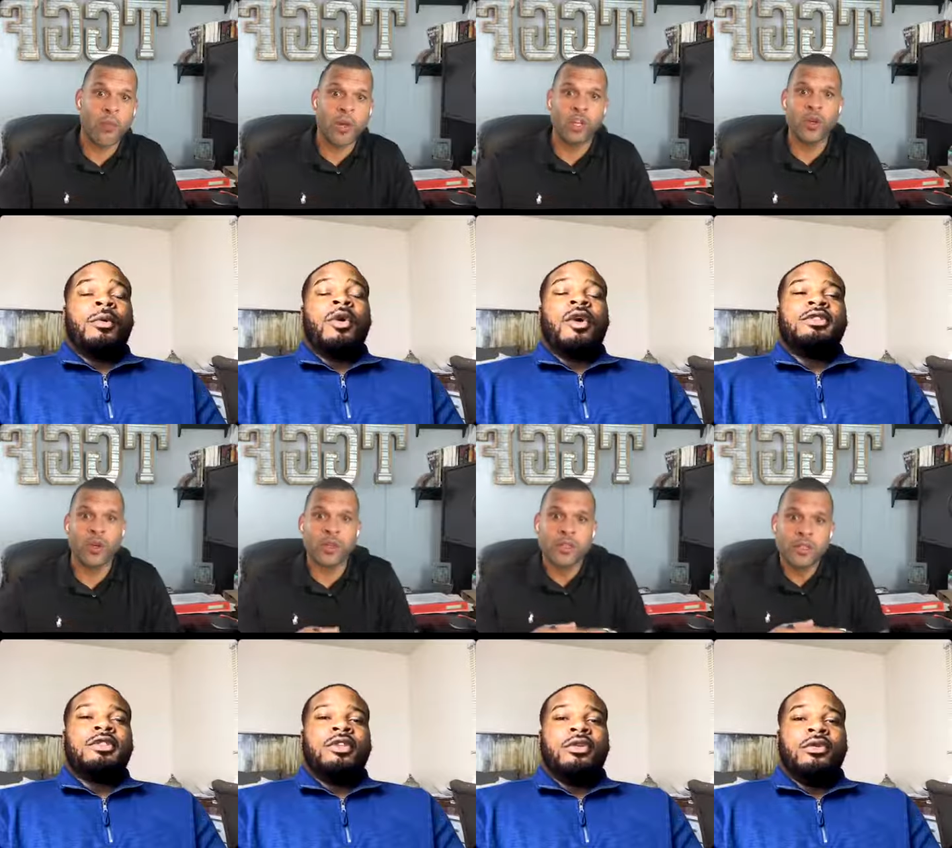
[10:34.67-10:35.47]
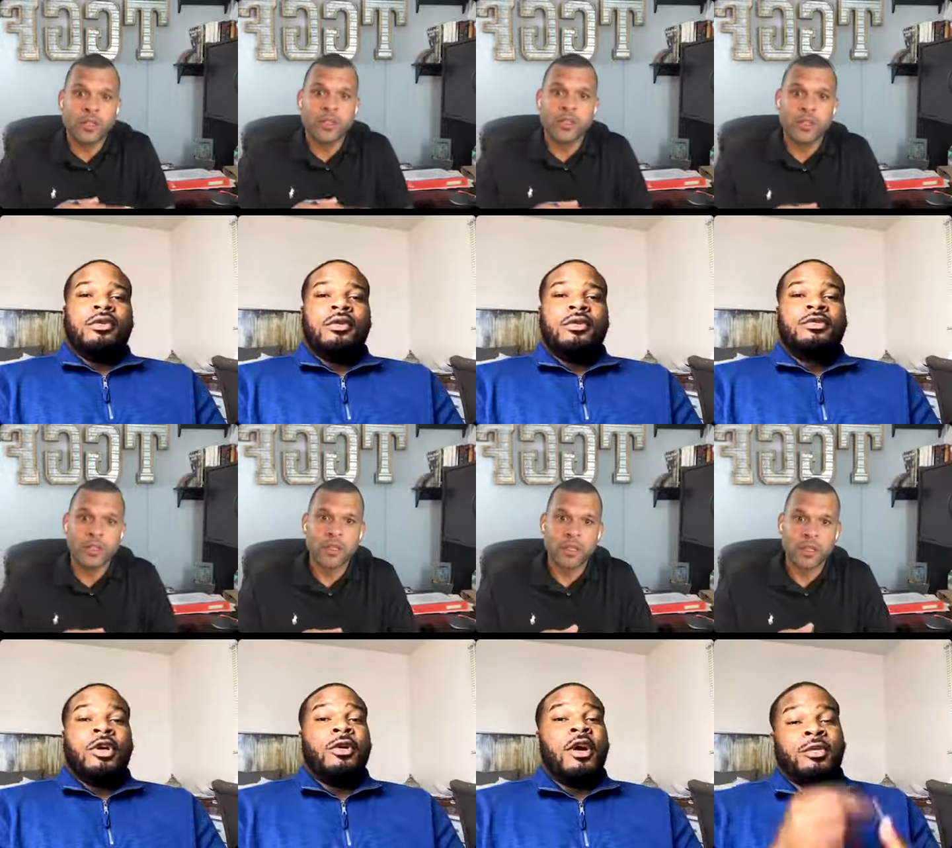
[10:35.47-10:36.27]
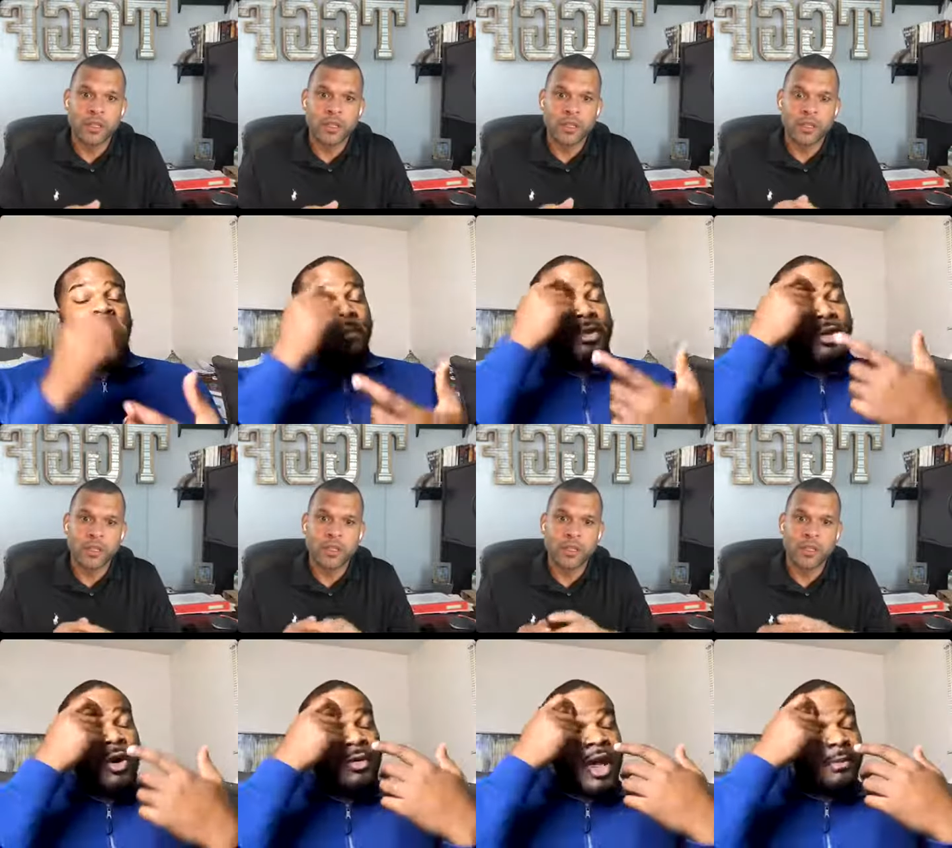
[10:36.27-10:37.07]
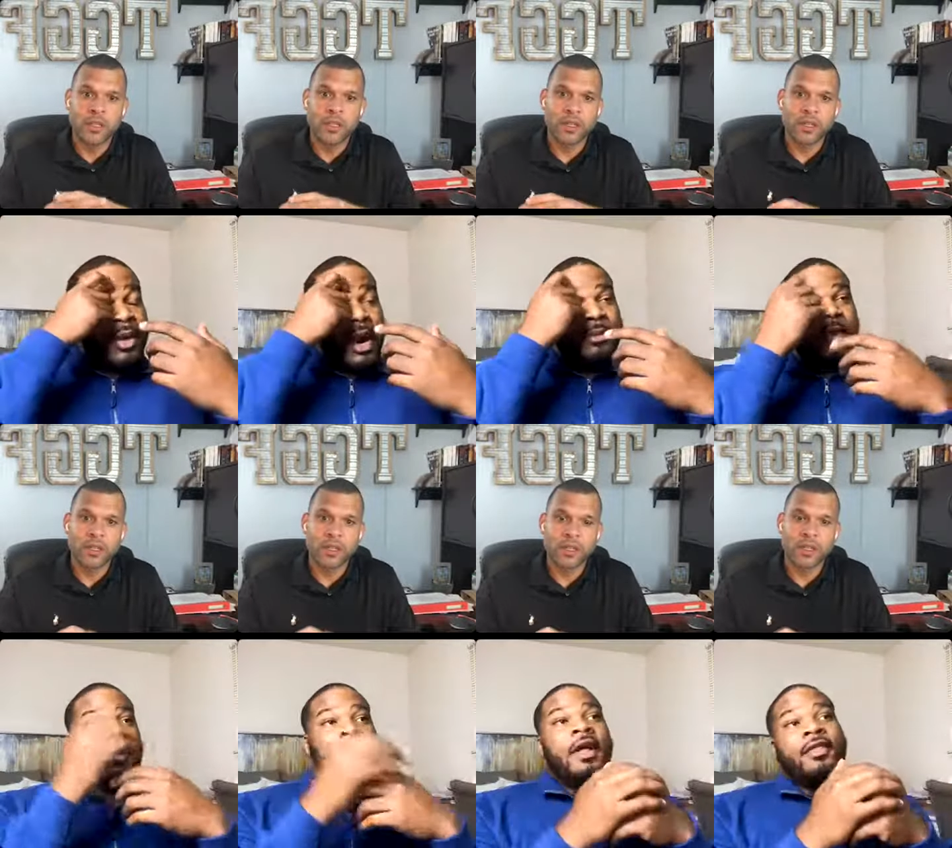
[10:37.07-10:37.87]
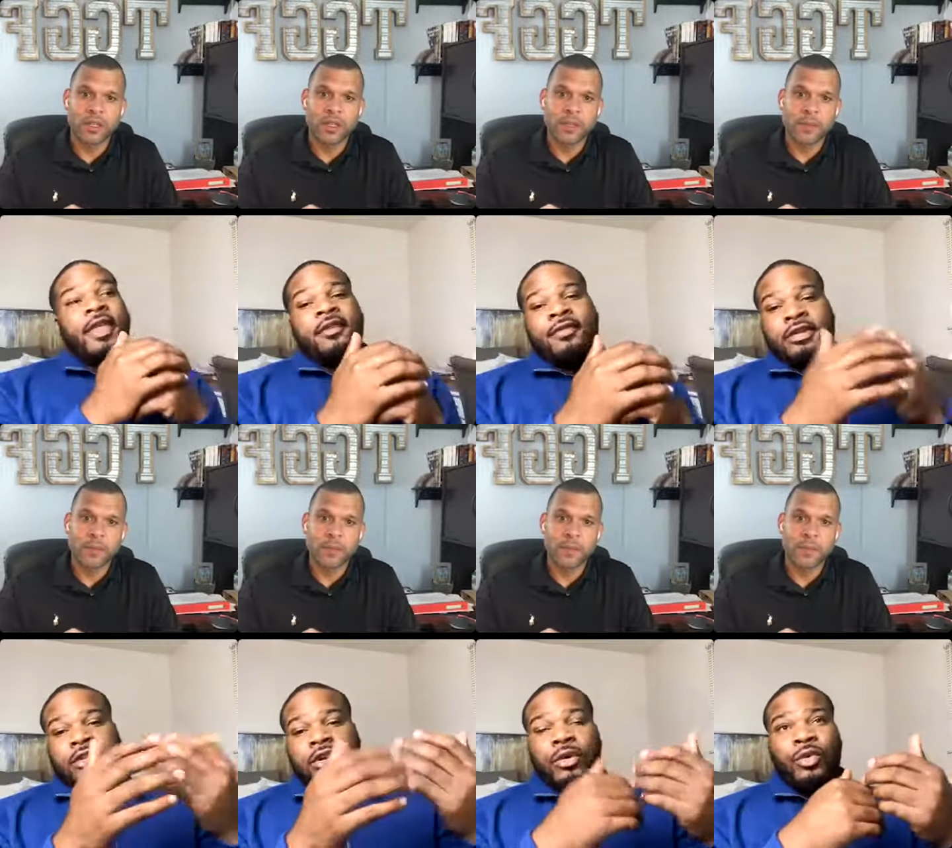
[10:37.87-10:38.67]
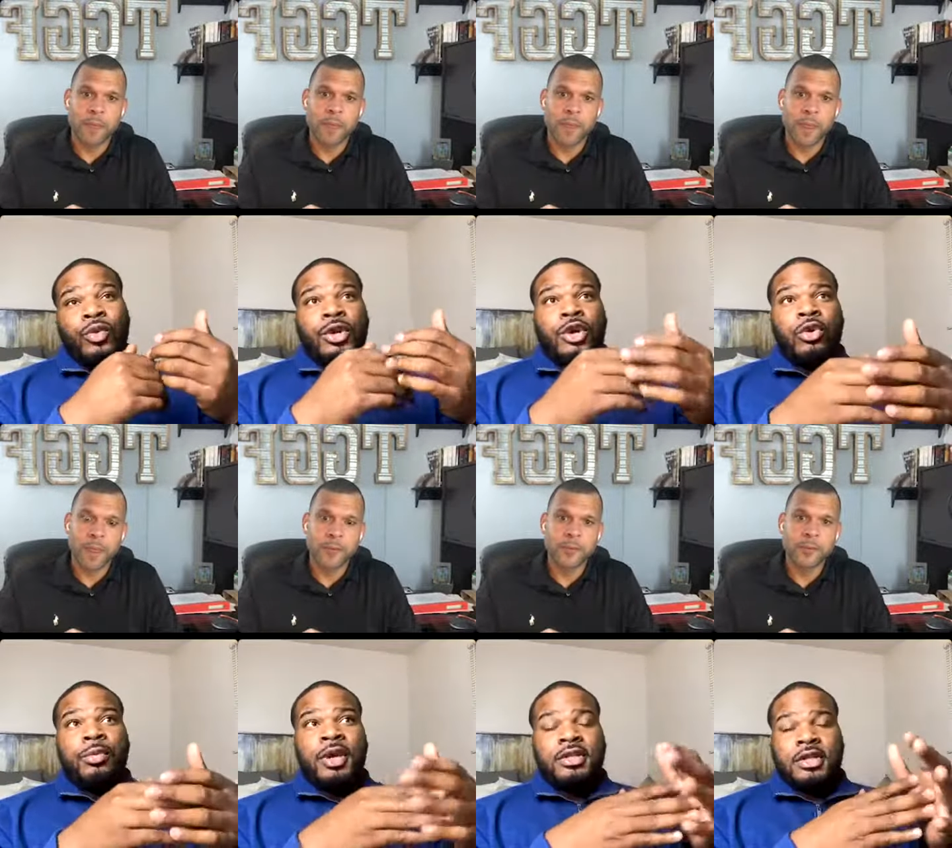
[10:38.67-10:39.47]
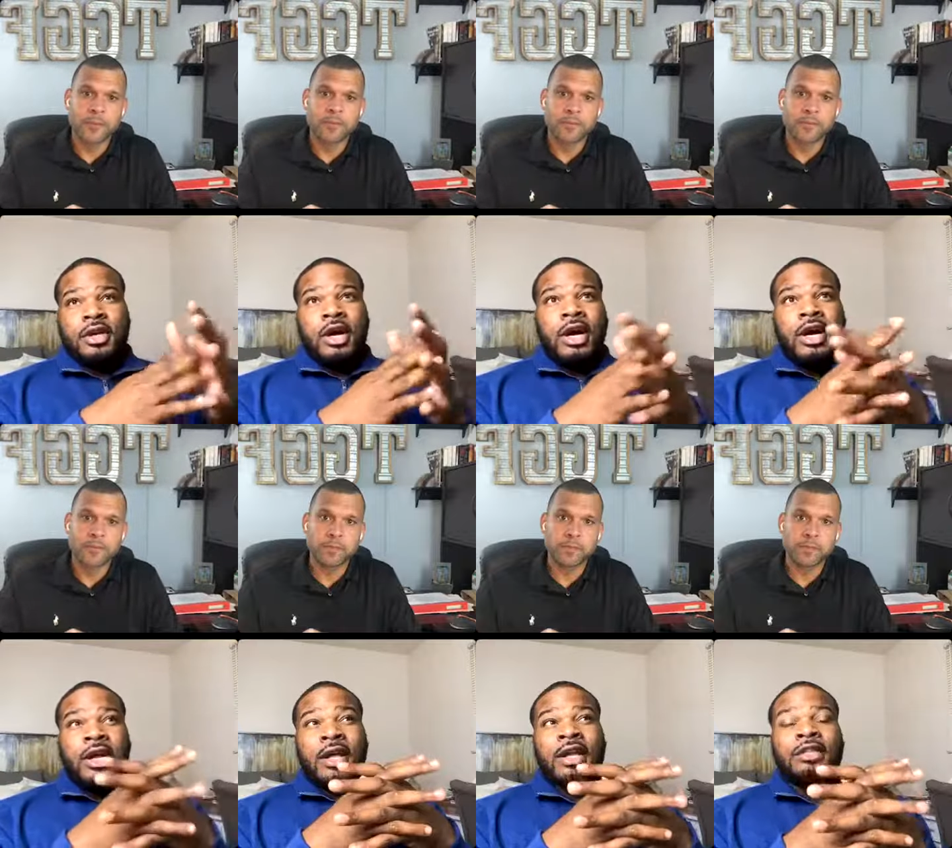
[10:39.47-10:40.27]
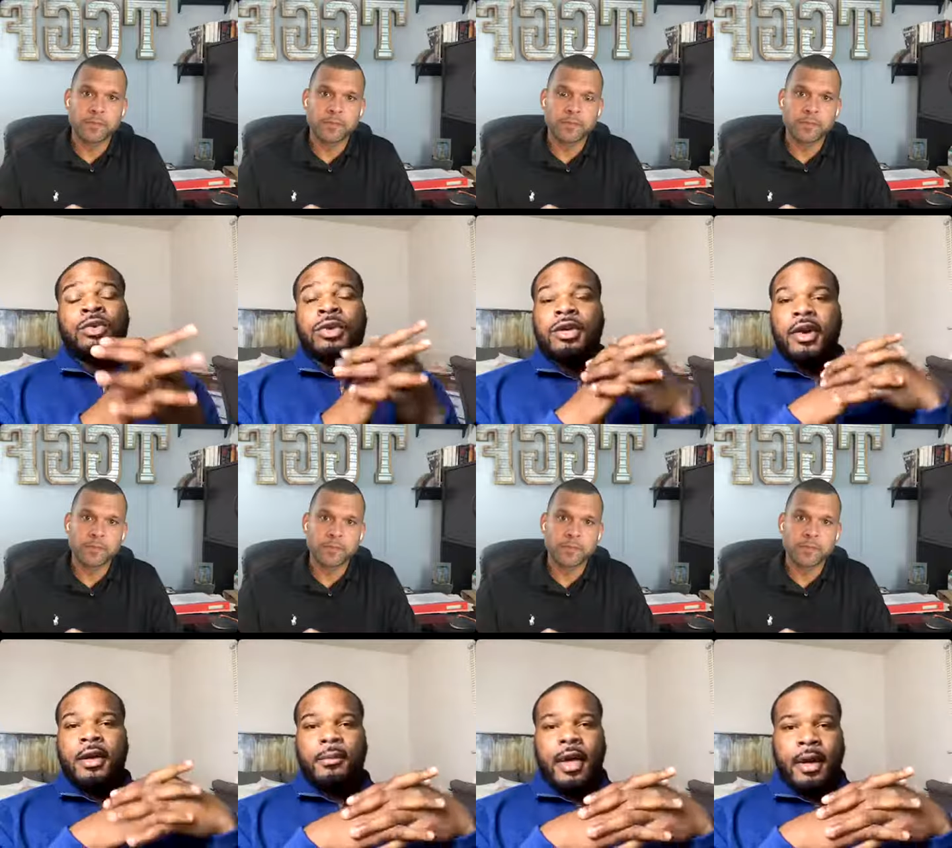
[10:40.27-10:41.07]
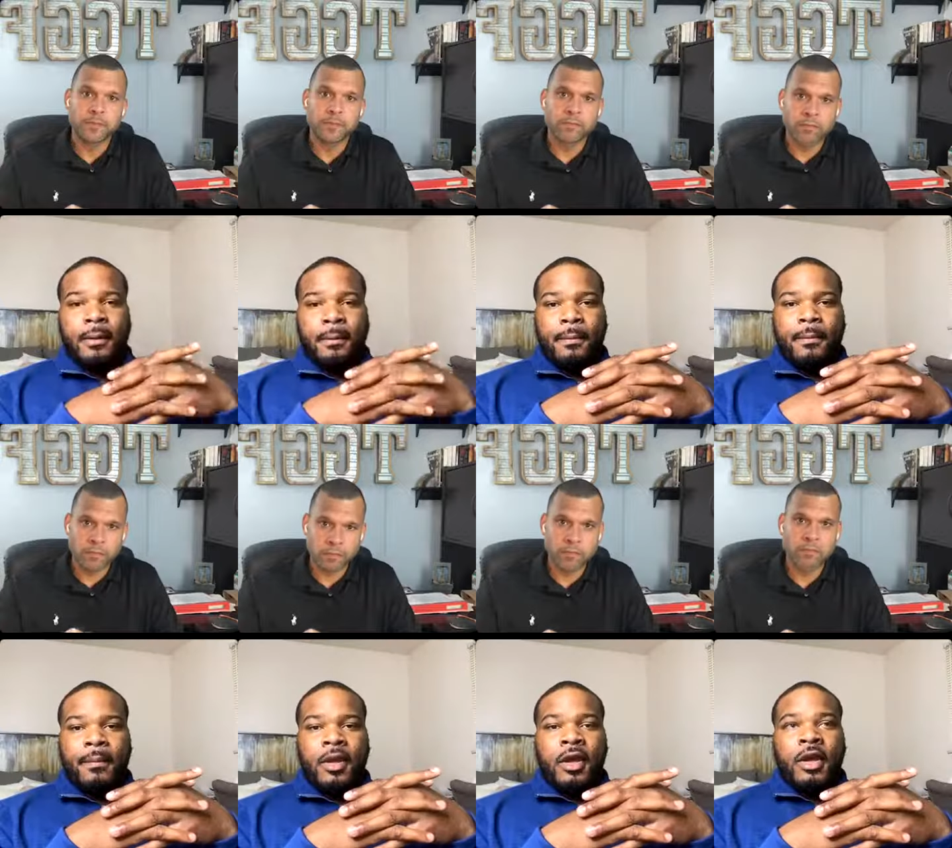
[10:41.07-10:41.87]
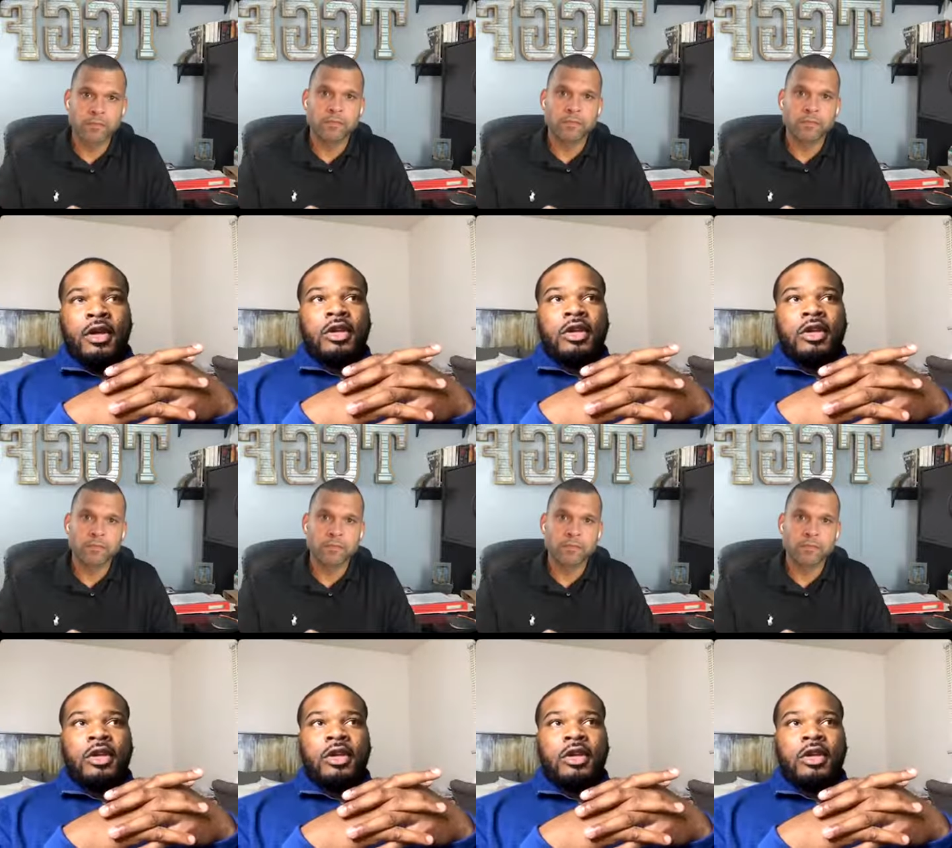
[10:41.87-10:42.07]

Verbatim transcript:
Speaker 1: What are you gonna? So, uh, so what I'm gonna do on that property, that investor gonna recoup his uh his twenty grand back. Mm-hmm.